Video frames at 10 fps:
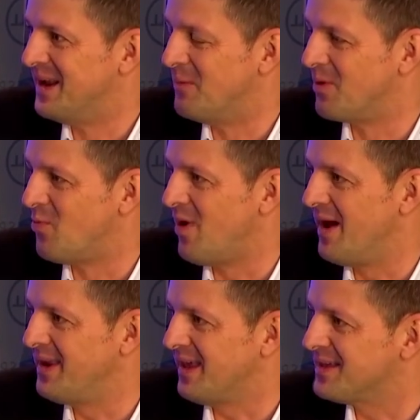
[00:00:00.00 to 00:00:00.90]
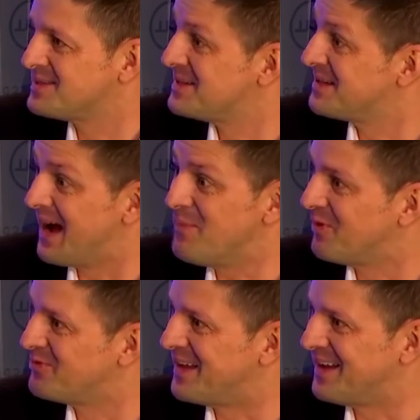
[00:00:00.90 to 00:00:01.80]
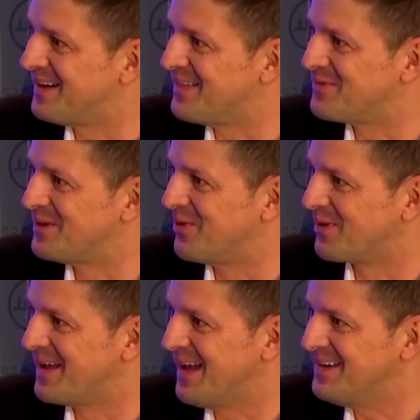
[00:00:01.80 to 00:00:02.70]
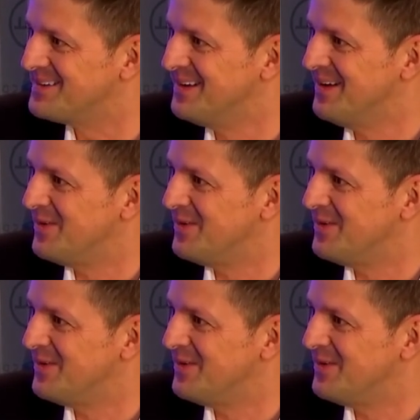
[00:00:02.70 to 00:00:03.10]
Number one is the type of data that we're looking at.